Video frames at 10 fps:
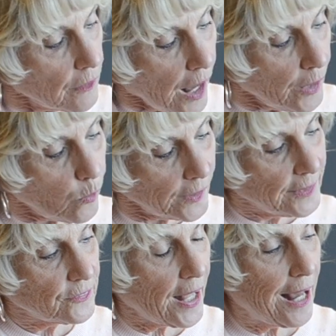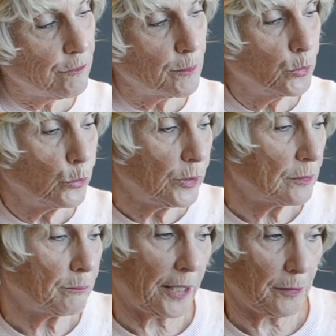I wanted to have a moon
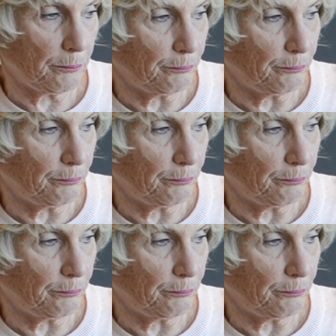in my